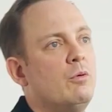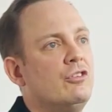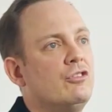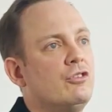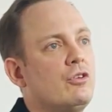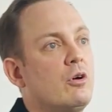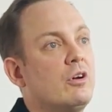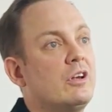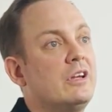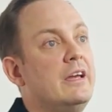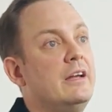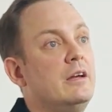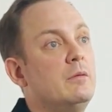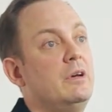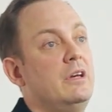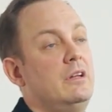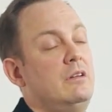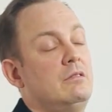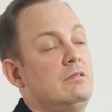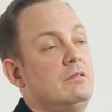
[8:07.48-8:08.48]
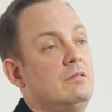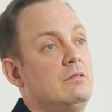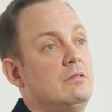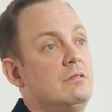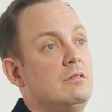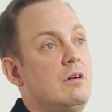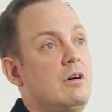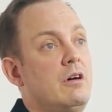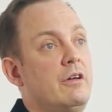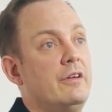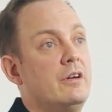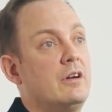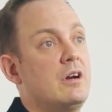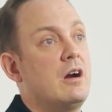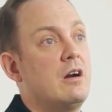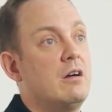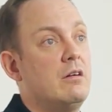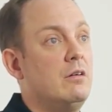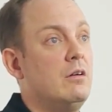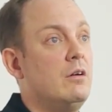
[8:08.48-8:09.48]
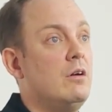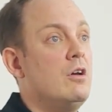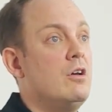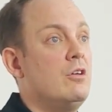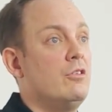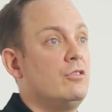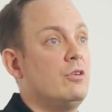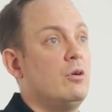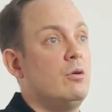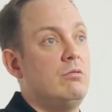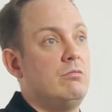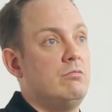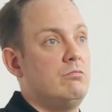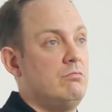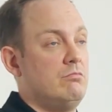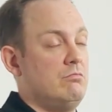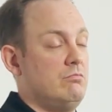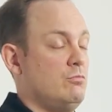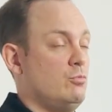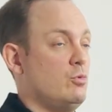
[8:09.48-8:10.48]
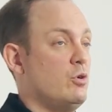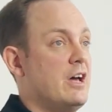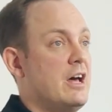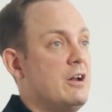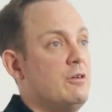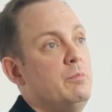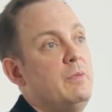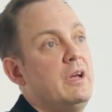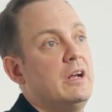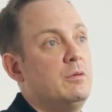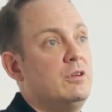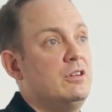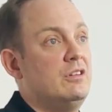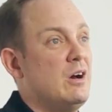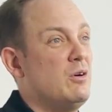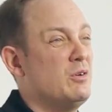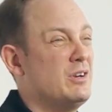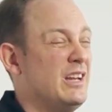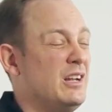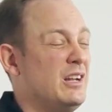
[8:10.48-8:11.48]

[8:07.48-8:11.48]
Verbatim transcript: We saw gigabit on the car, so 100 megabit, now